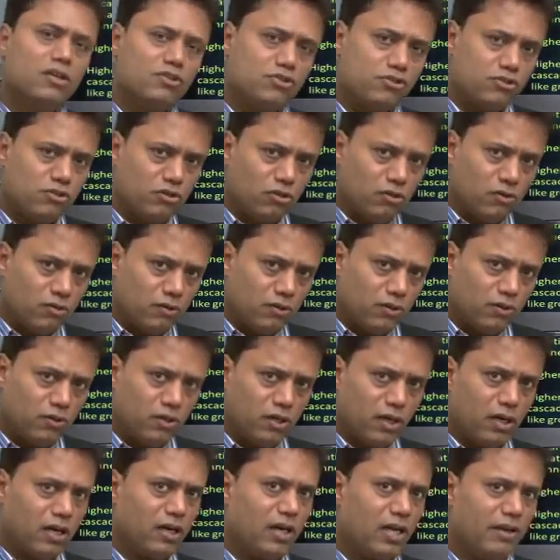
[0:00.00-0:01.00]
So you
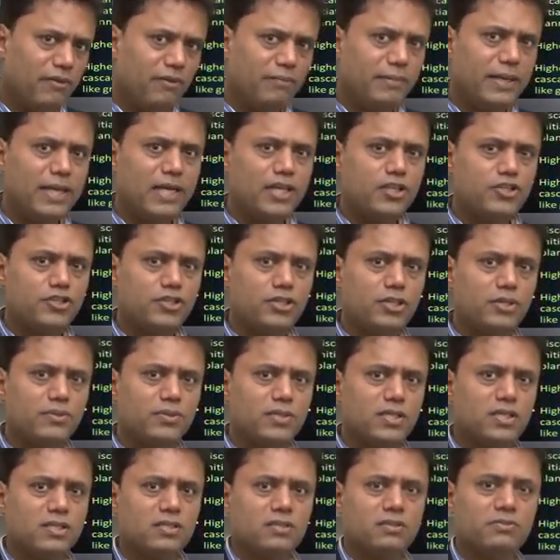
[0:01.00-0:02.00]
cannot have a balance sheet
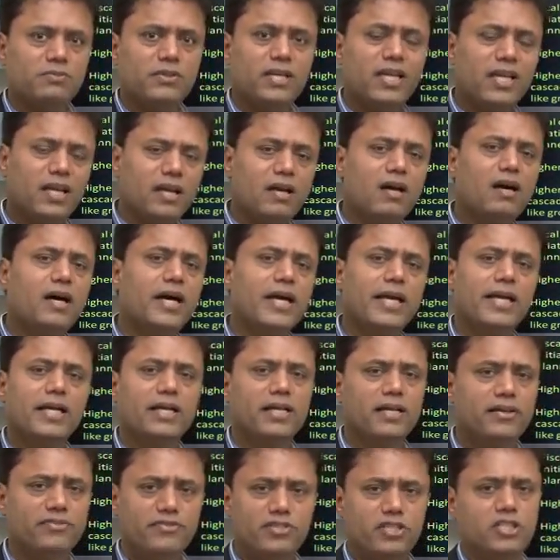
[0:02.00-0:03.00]
which is very high
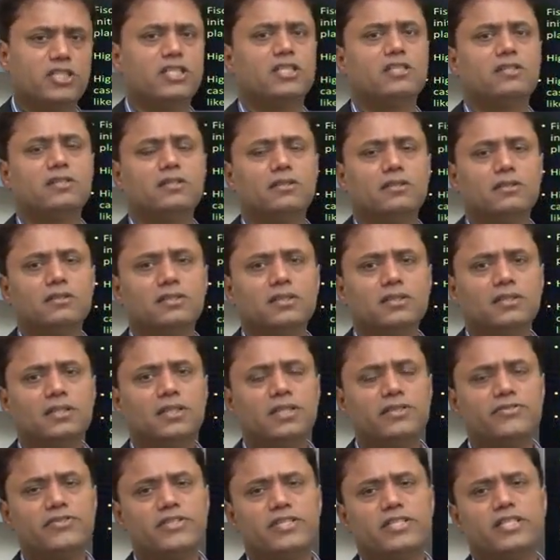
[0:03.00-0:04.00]
in deficit. The
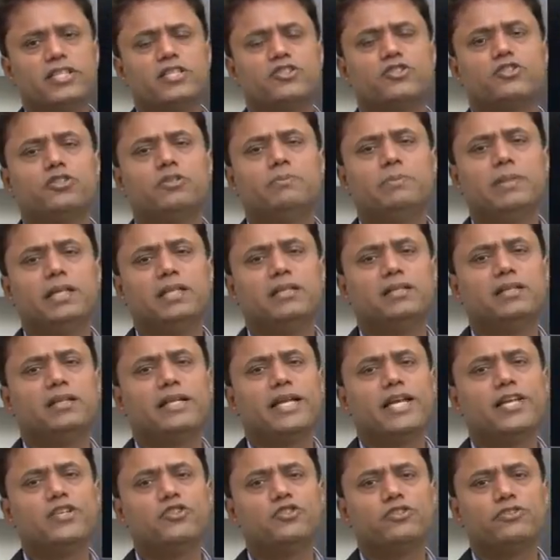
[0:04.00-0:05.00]
deficit should be in the
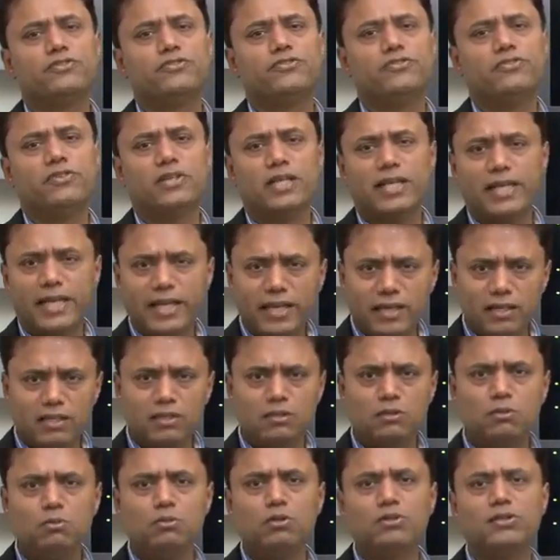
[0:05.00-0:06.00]
range of
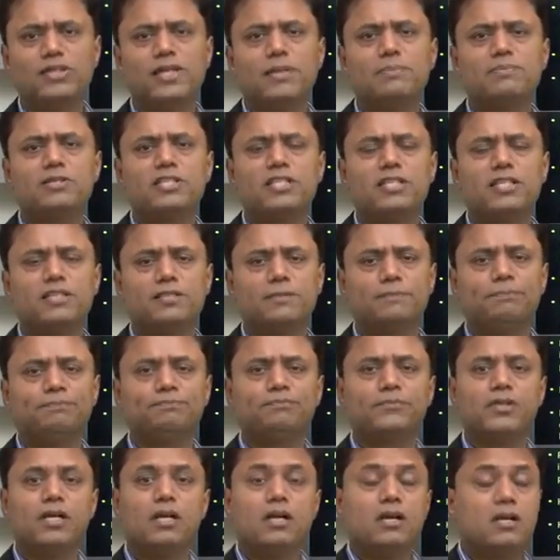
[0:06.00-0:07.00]
again 2 to 3%.
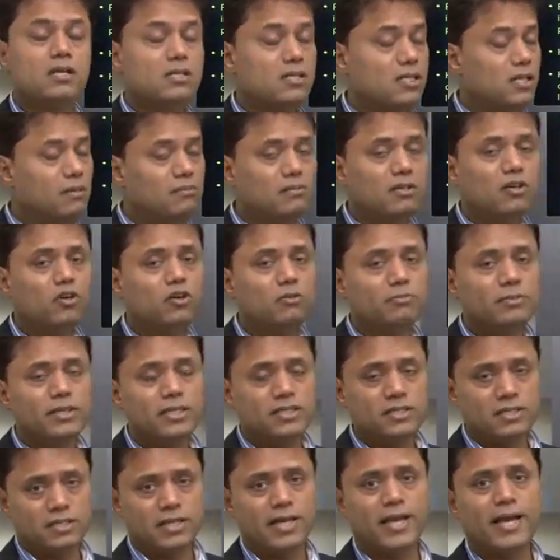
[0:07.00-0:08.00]
Some
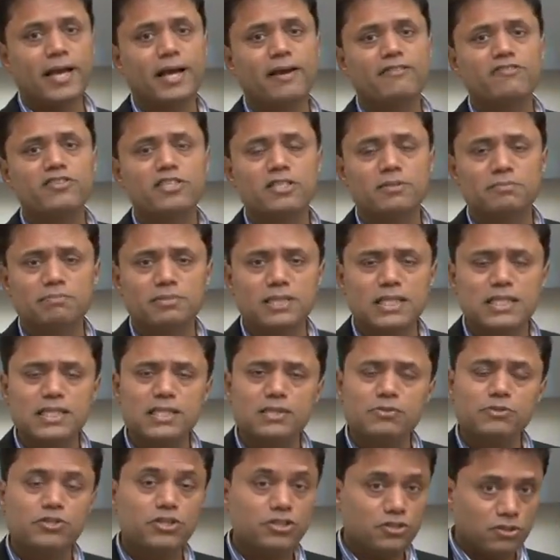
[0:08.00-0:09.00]
governments have
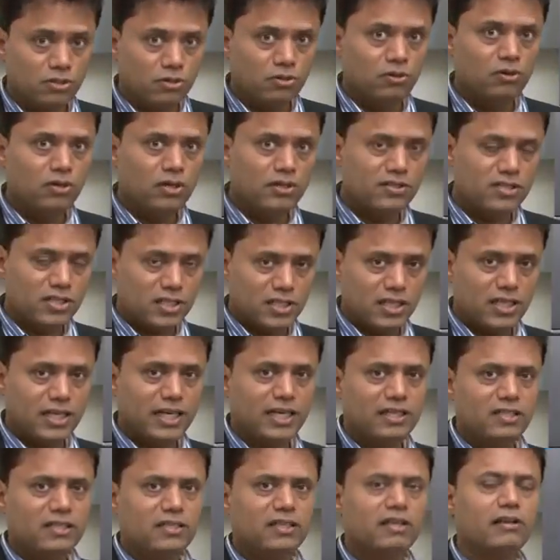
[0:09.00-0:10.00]
surplus, which is good, which is a
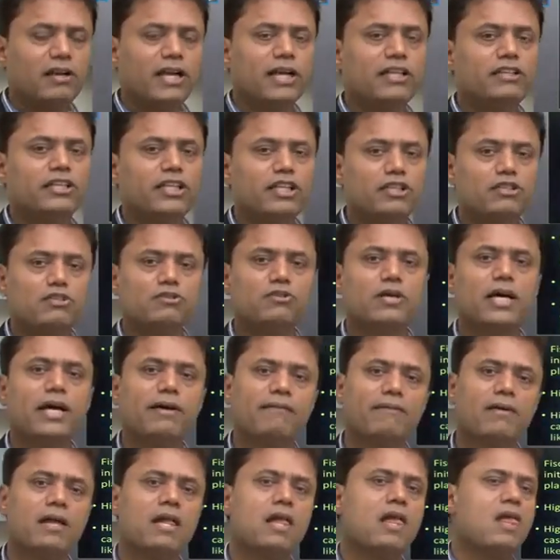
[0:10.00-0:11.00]
great thing to
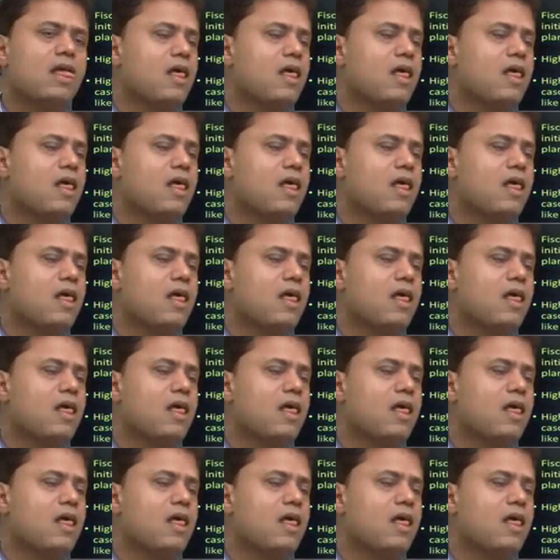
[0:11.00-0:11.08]
have.